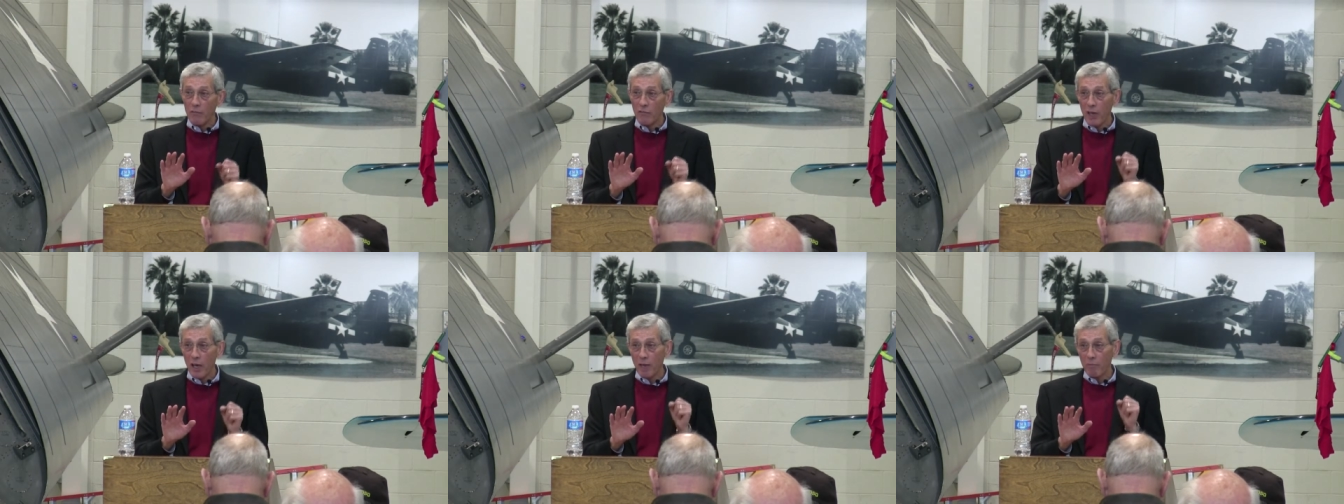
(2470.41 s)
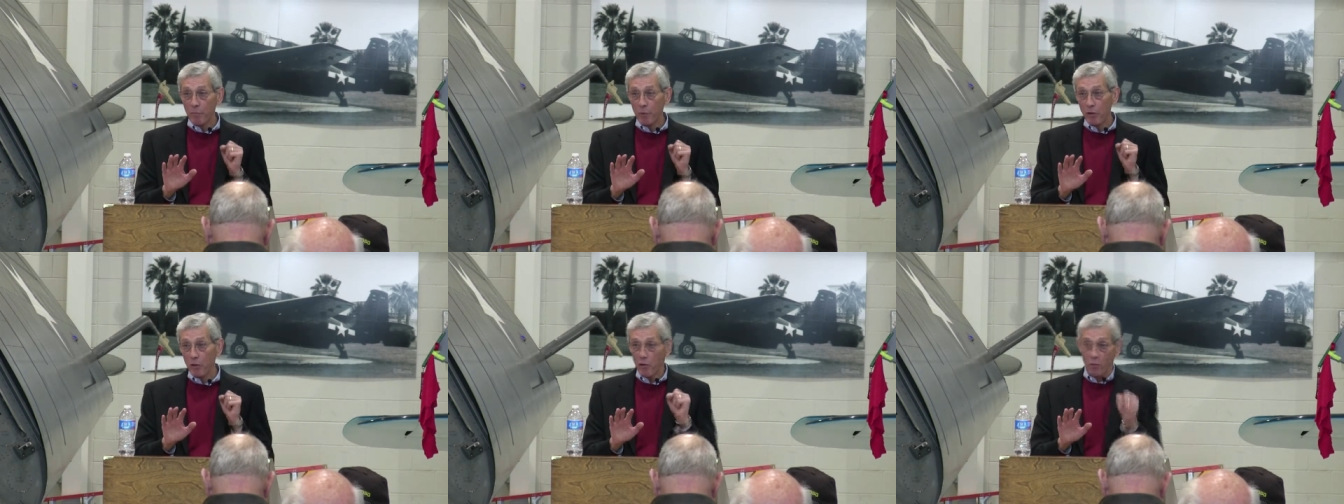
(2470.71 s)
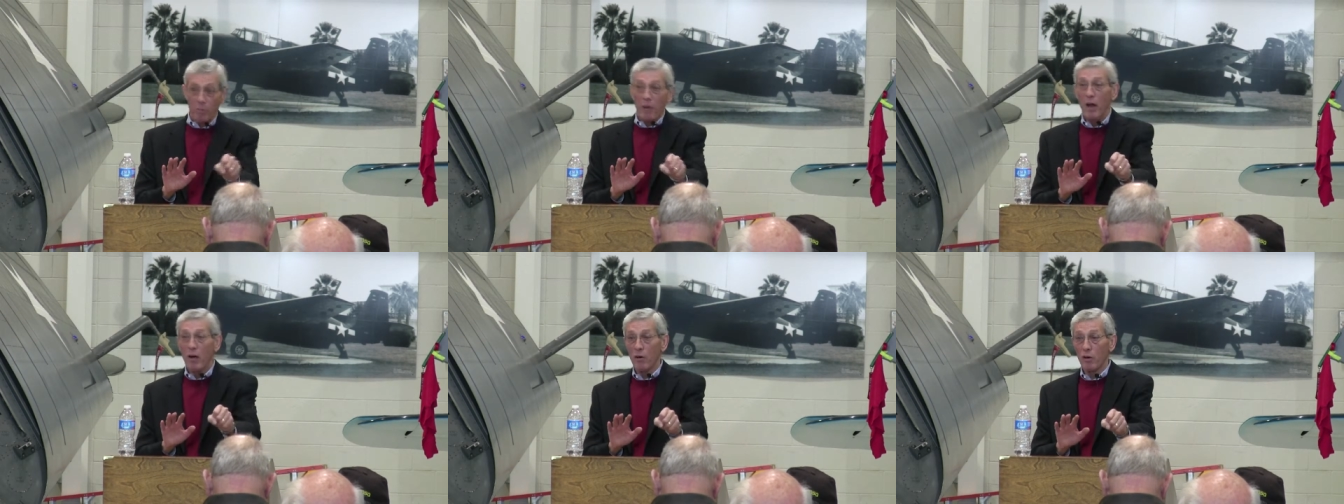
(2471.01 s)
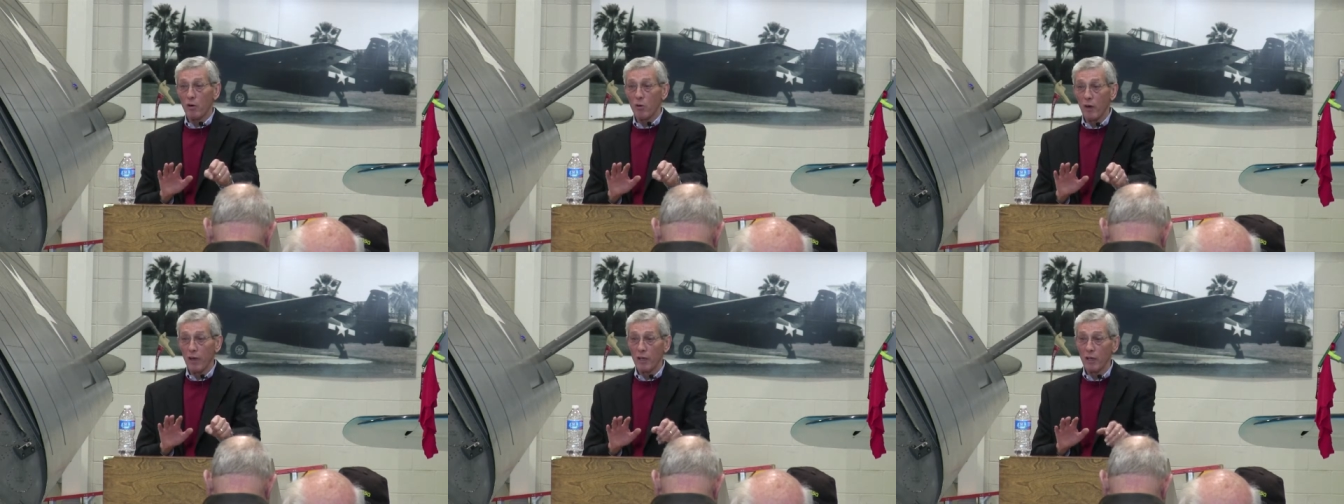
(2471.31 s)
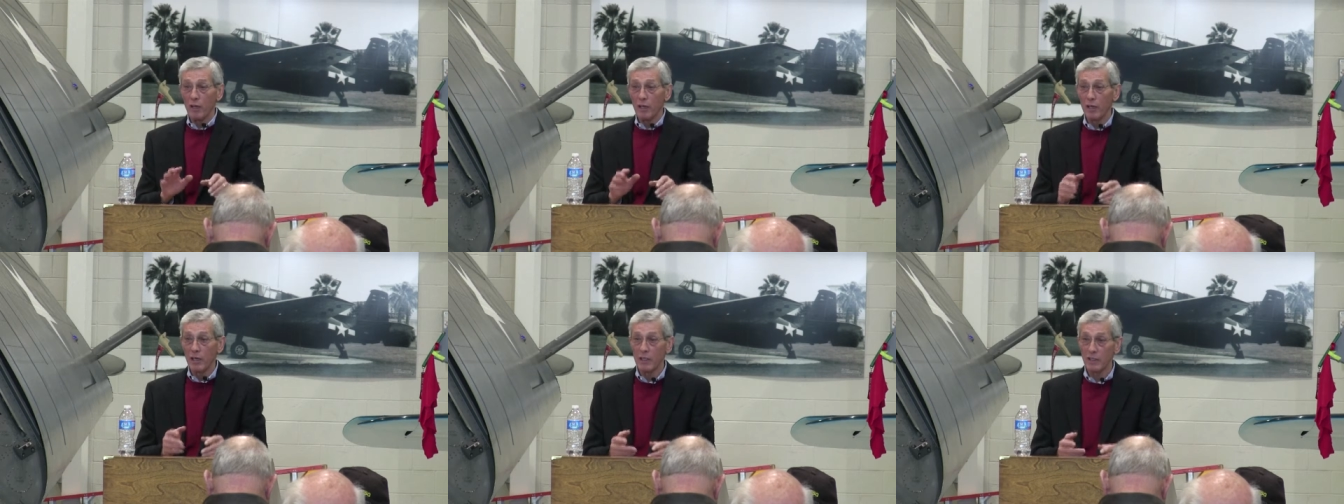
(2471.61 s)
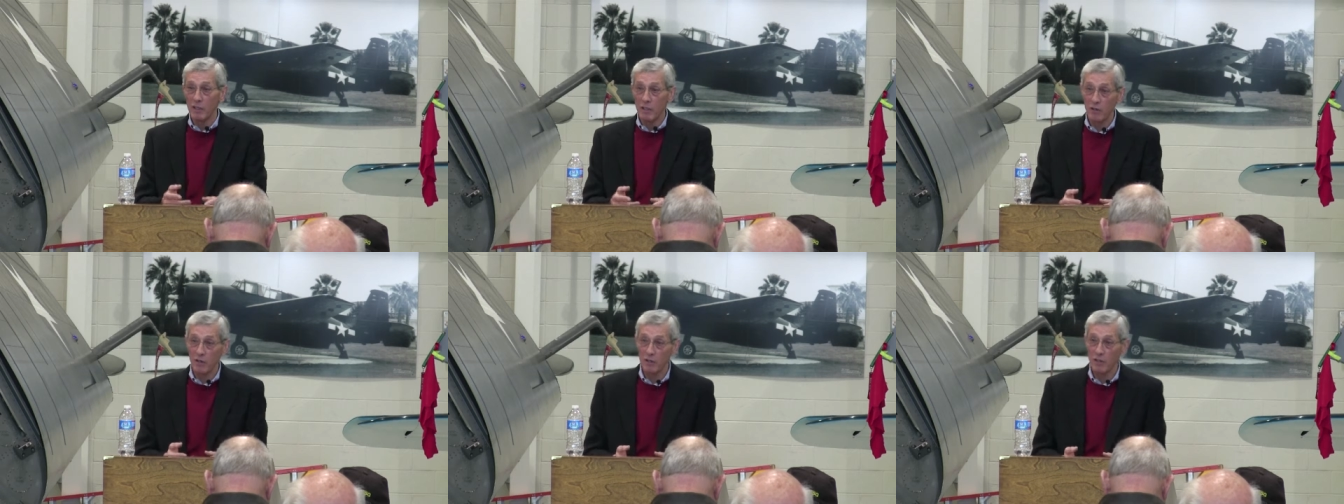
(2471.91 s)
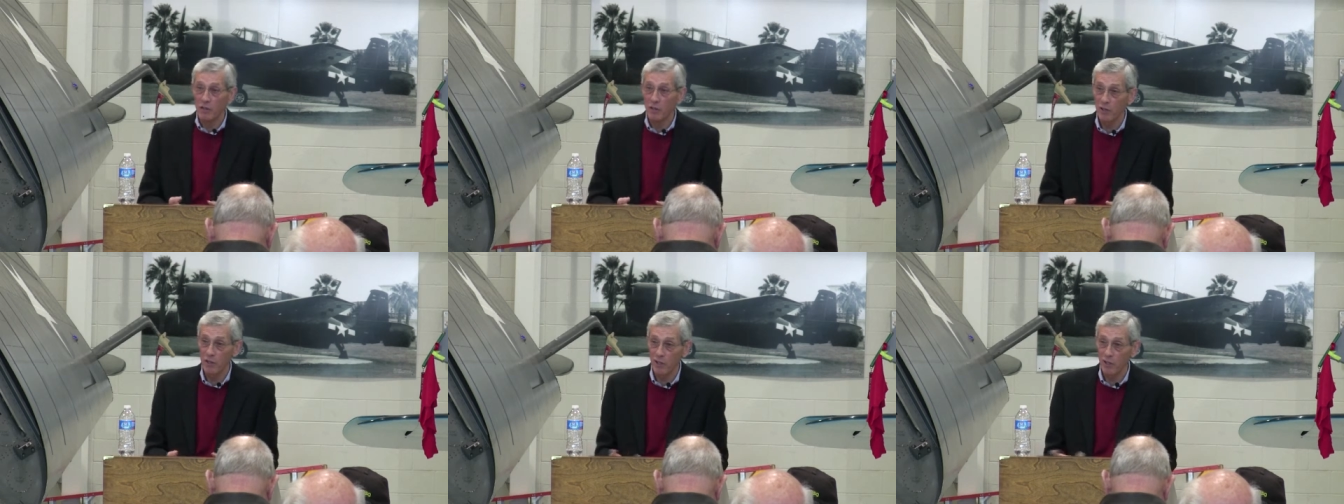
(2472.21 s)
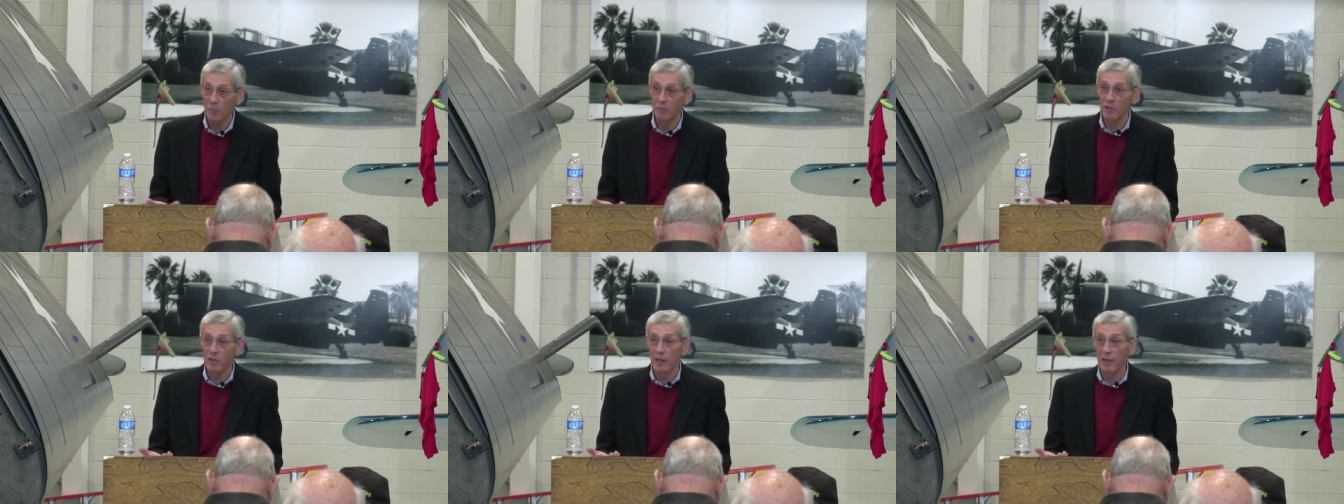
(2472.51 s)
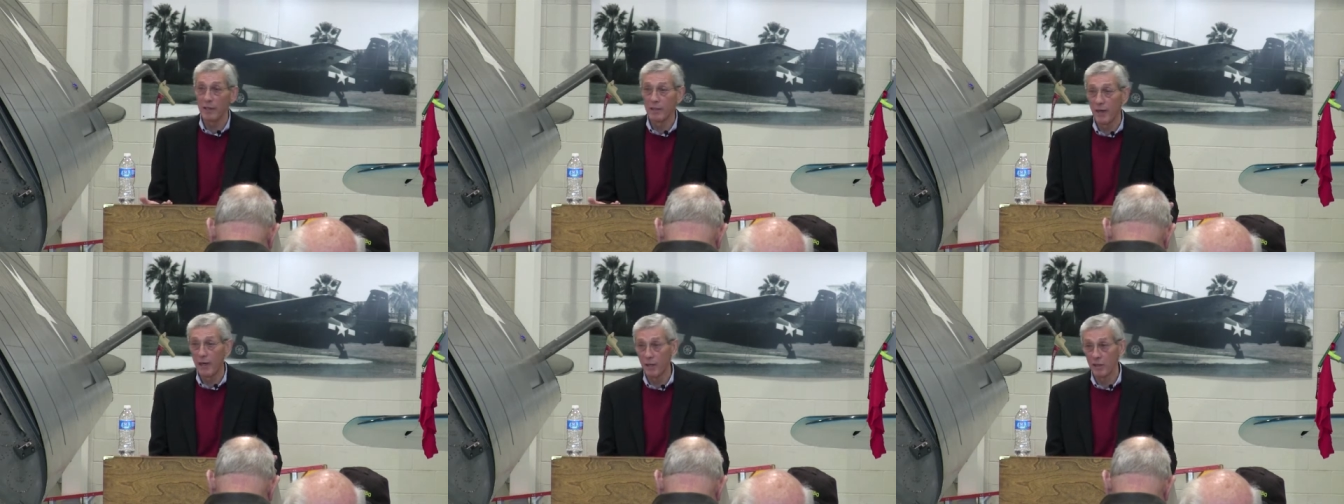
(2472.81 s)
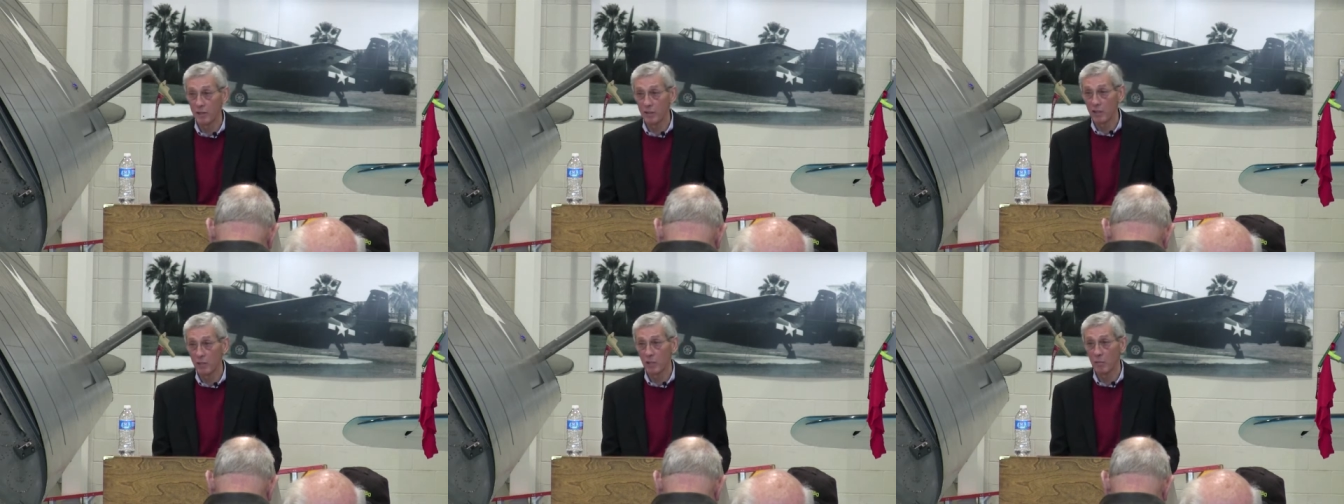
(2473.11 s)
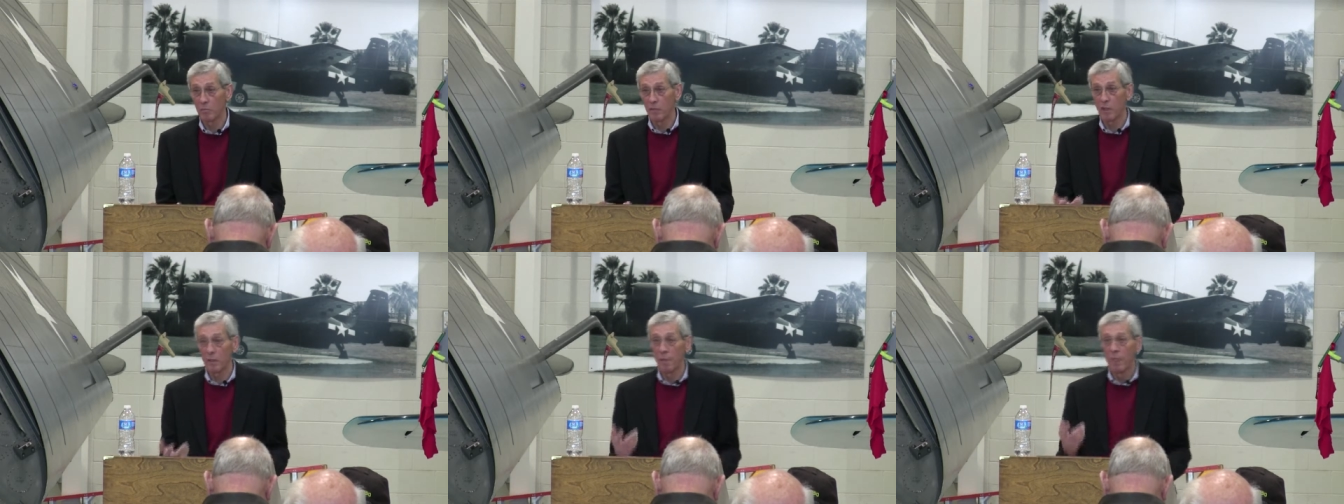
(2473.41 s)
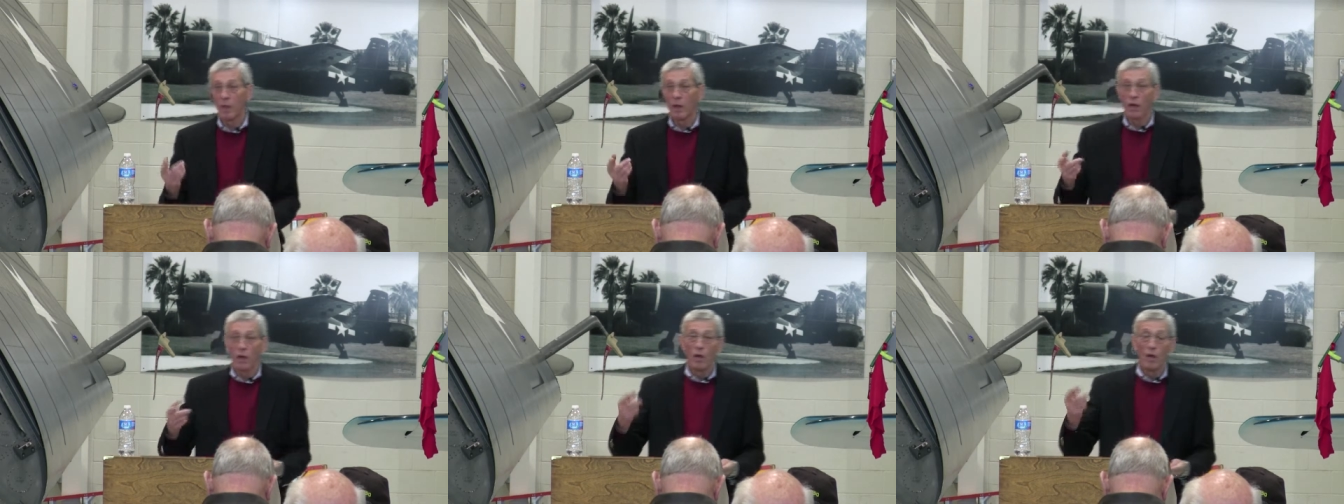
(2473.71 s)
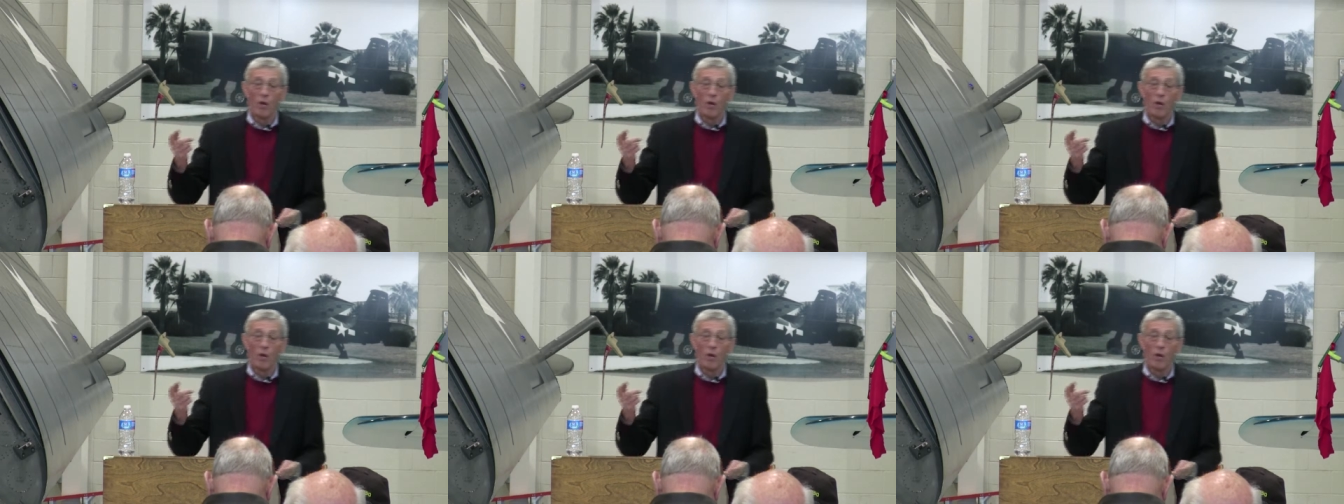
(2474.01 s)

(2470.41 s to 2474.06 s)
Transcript: if you have put on power quickly, it's going to turn you upside down or something.